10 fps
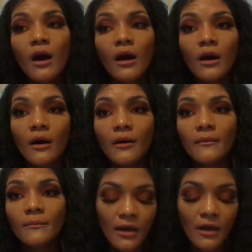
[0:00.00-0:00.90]

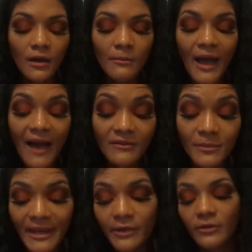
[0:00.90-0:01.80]
um, um have a
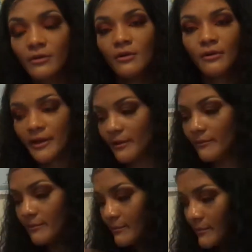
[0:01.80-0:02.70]
planner okay
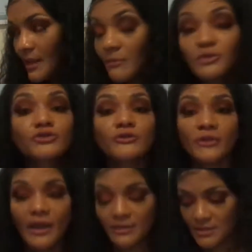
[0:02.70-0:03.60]
let me show you
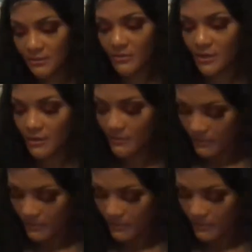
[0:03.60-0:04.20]
guys something